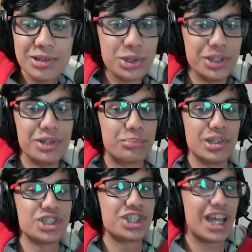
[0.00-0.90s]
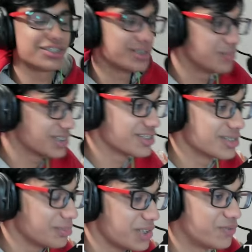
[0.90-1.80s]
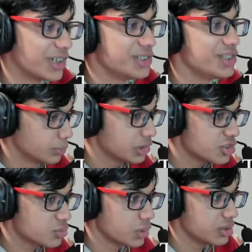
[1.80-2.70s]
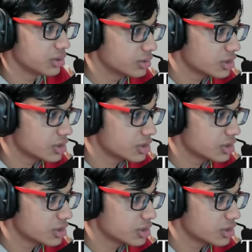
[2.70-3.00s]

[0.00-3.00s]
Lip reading: do it in a British accent because it'll be funny. Please read.